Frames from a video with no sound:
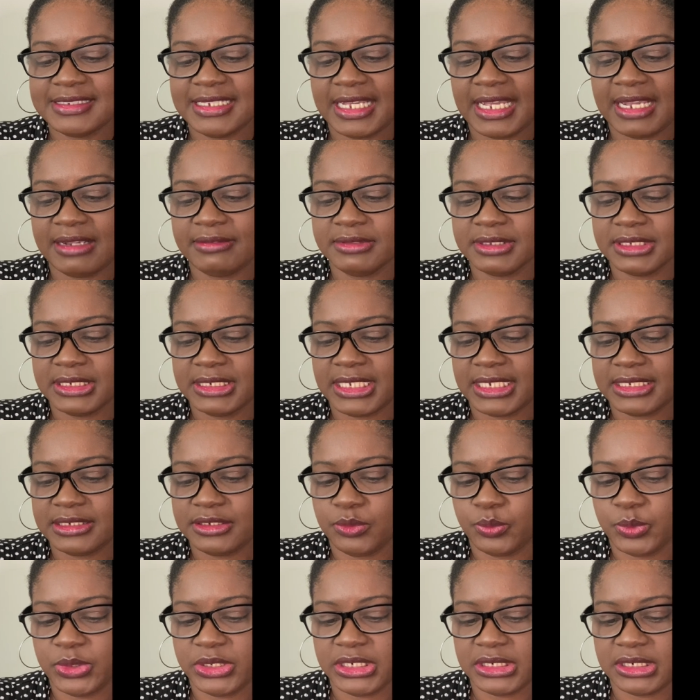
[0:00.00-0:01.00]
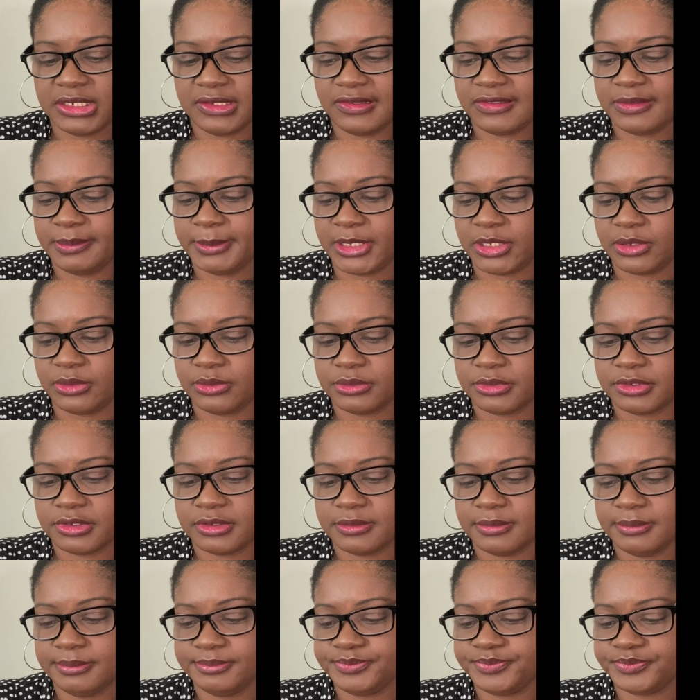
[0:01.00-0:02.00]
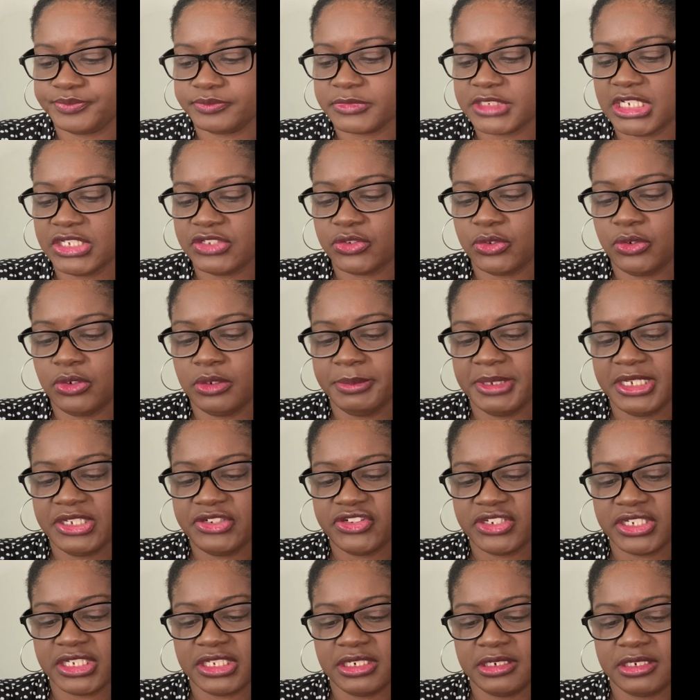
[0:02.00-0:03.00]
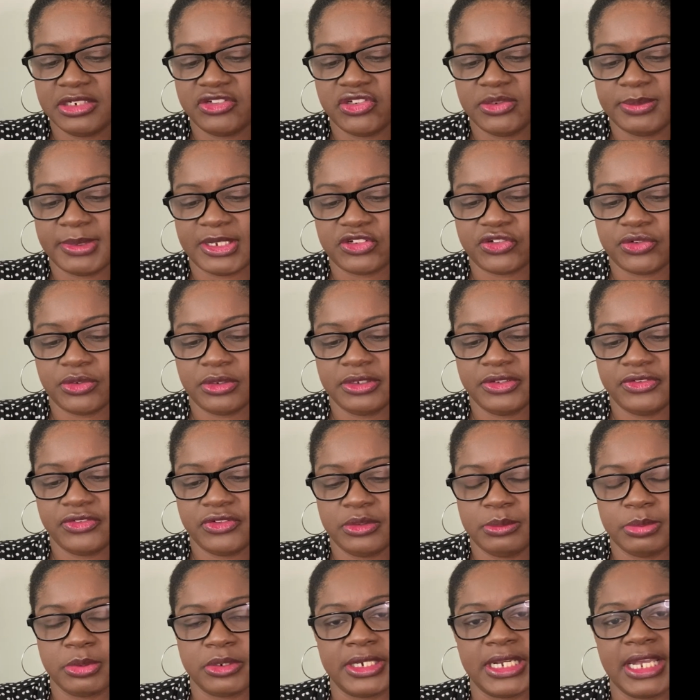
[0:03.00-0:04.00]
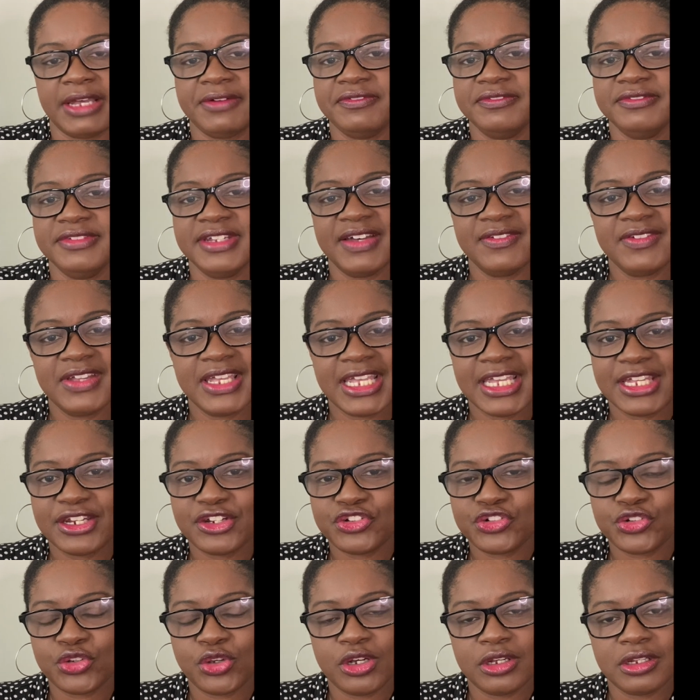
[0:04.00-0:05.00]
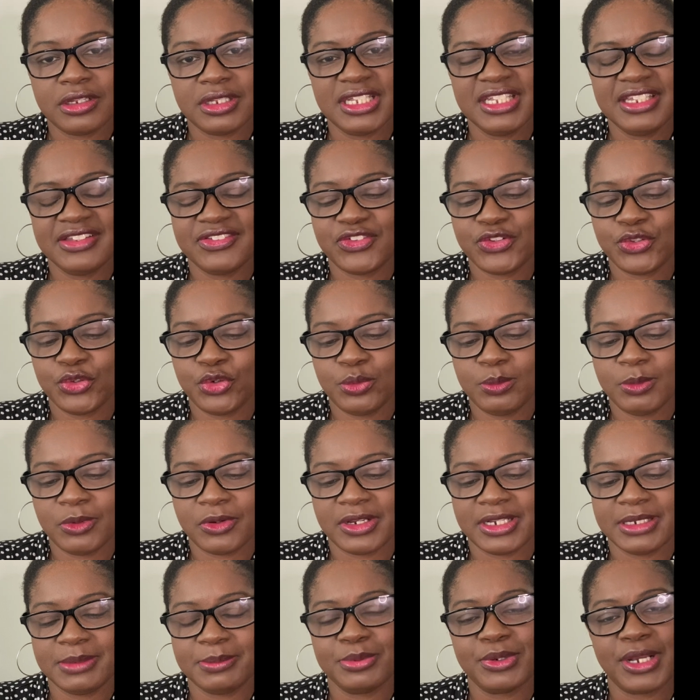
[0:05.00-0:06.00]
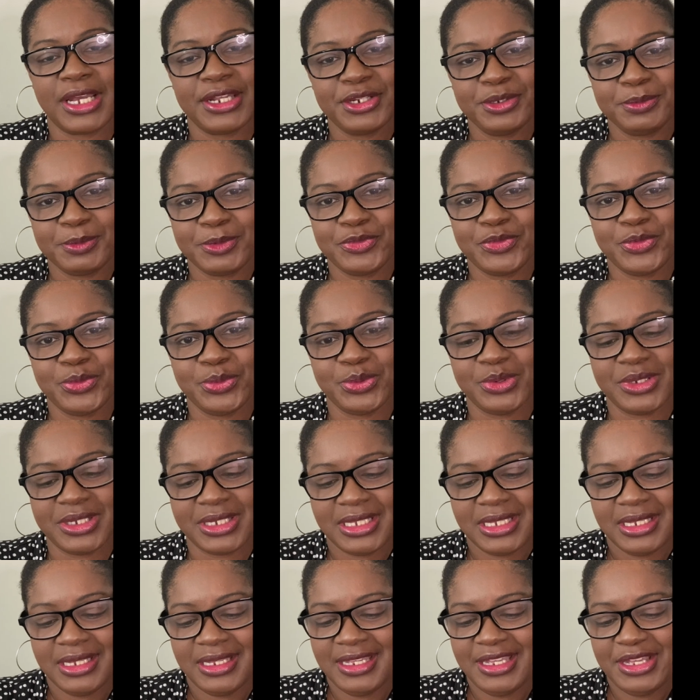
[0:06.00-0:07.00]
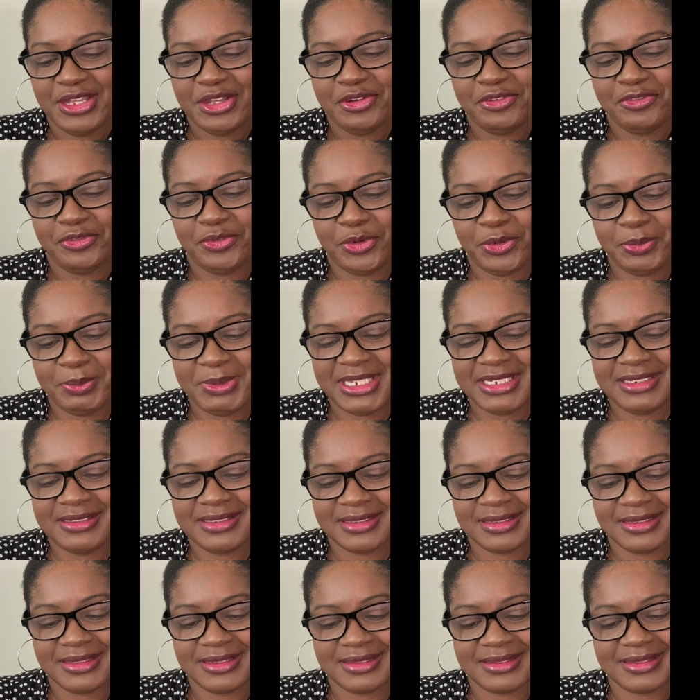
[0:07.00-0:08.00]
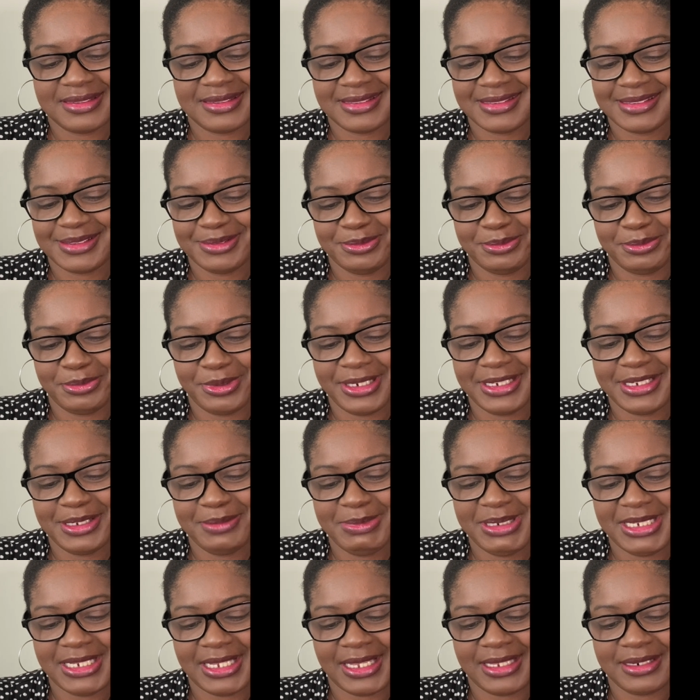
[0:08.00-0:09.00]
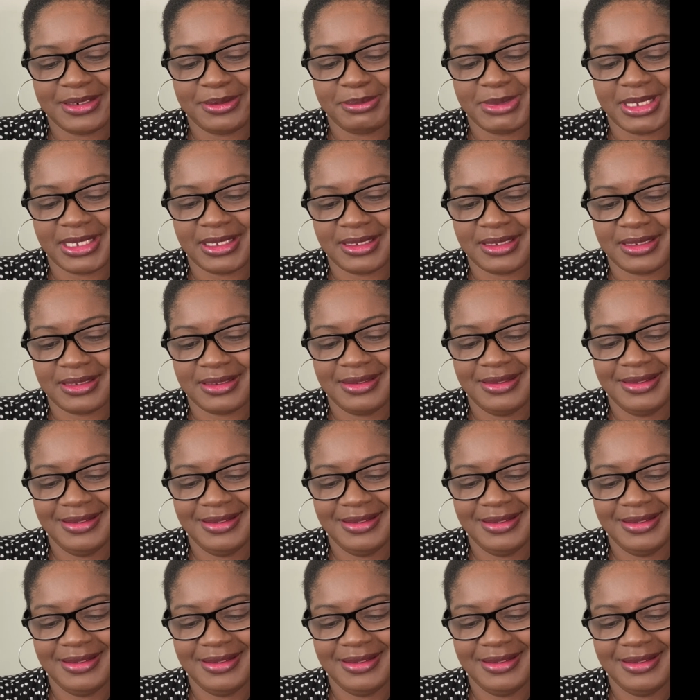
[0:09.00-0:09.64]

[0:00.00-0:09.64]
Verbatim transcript: that I really like the way that this smells. It's called Magic Energy by Charlotte Tilbury. I've never had a Charlotte Tilbury product before. For me just breaking me out of my